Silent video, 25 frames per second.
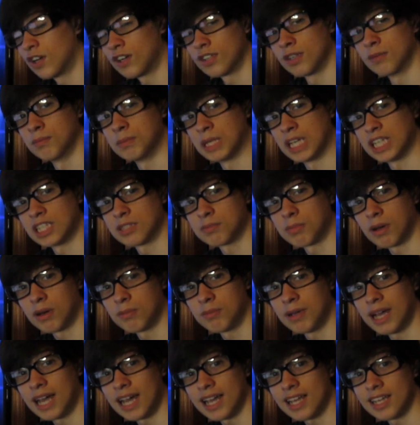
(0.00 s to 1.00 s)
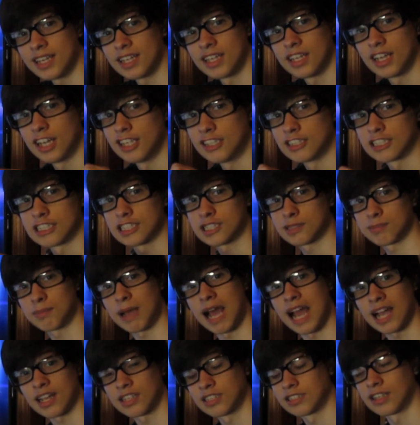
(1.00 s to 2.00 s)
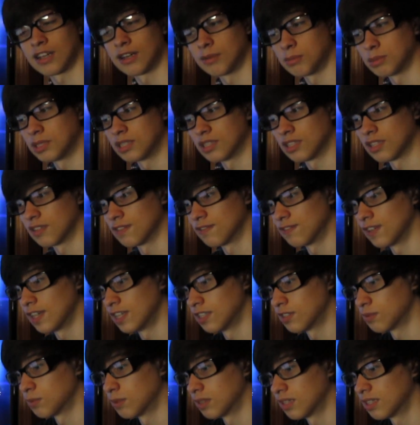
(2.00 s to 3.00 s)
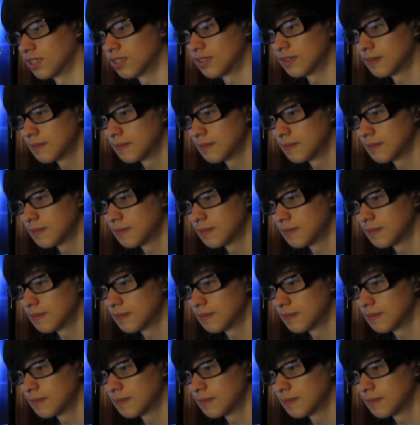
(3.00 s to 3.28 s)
on a baseball bat and just smack zombies in the face with it.